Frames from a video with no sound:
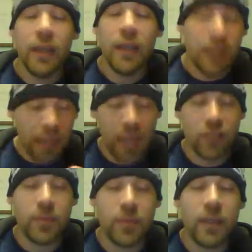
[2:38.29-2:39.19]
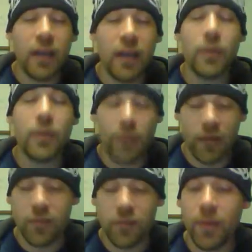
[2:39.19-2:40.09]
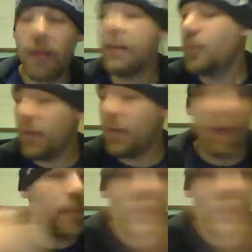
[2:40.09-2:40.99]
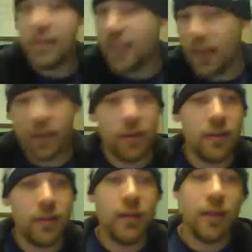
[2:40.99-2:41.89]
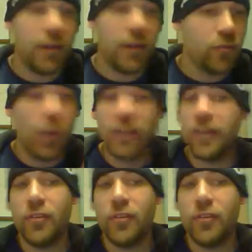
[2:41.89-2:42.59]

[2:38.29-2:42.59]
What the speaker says: It has to be done with a balanced mind. With that being said, I just wasted